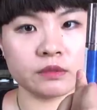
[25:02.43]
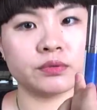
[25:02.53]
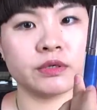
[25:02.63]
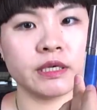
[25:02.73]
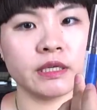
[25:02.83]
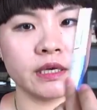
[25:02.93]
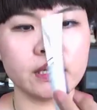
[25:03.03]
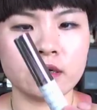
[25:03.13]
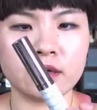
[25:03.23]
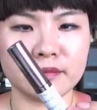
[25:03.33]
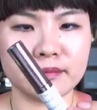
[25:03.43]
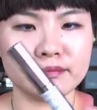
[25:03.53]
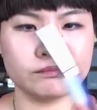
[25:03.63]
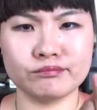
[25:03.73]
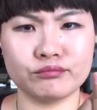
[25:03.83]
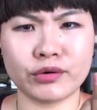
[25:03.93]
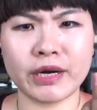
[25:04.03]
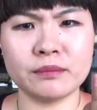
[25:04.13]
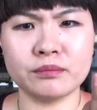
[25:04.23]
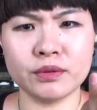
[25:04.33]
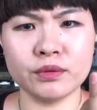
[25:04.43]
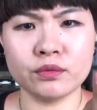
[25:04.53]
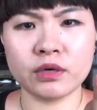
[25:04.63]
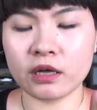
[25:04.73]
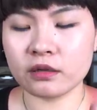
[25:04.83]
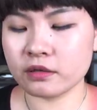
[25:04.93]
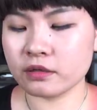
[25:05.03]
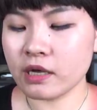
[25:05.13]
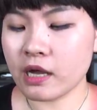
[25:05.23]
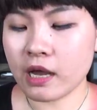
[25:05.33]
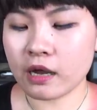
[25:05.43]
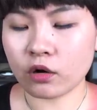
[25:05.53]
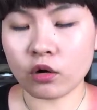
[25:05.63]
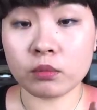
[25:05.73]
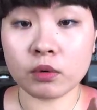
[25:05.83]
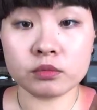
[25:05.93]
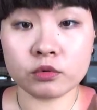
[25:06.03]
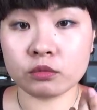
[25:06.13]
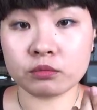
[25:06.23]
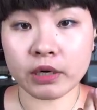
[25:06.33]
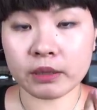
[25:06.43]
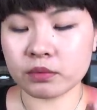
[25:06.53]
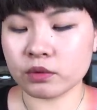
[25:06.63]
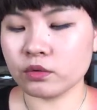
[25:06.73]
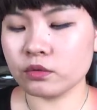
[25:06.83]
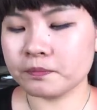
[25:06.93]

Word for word: pretty like um, bright blue color, cobalt blue, bright blue.